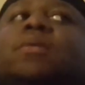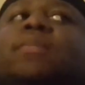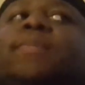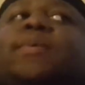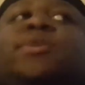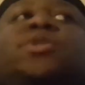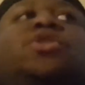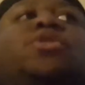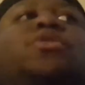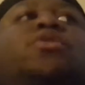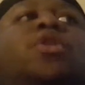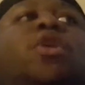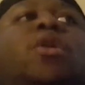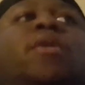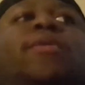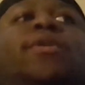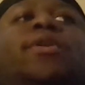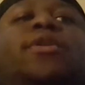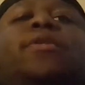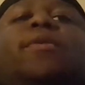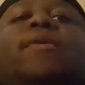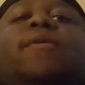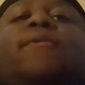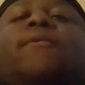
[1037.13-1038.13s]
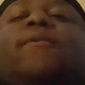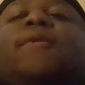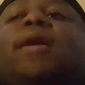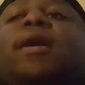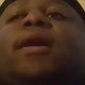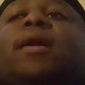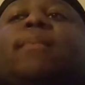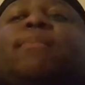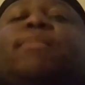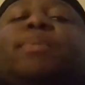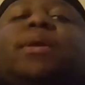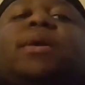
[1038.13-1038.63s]
But you know you don't
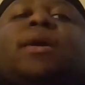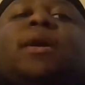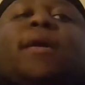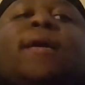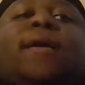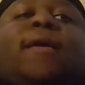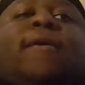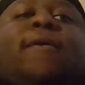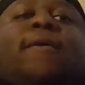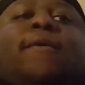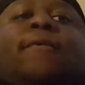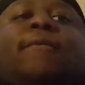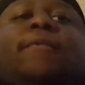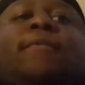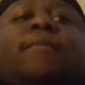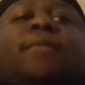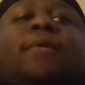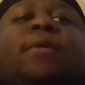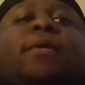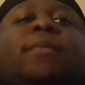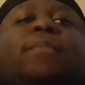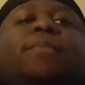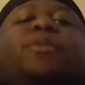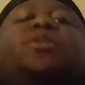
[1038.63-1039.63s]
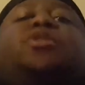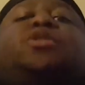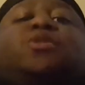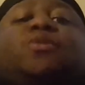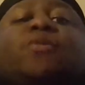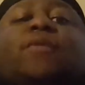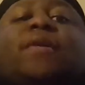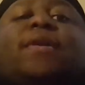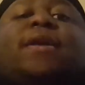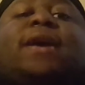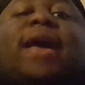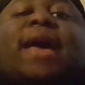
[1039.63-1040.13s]
want to be a hoe, but you
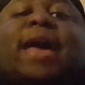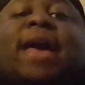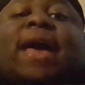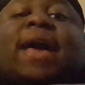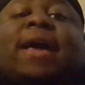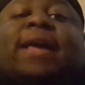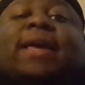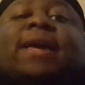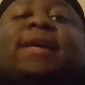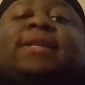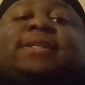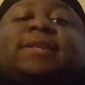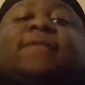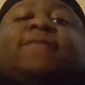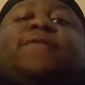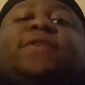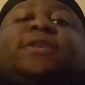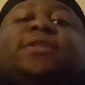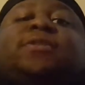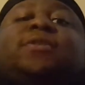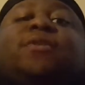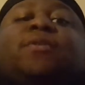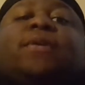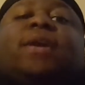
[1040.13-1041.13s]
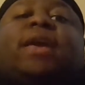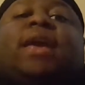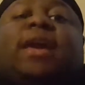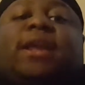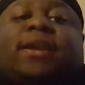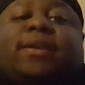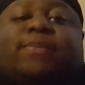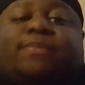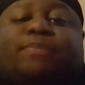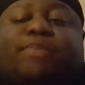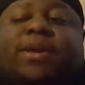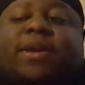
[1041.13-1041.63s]
want to act as if it's okay
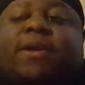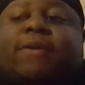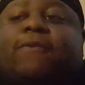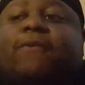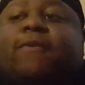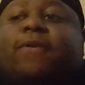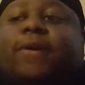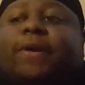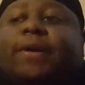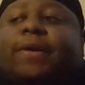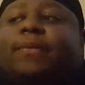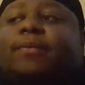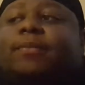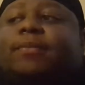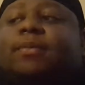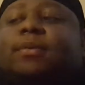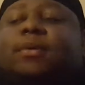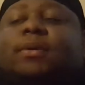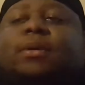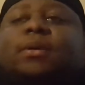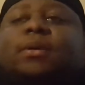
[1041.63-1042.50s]
to be one.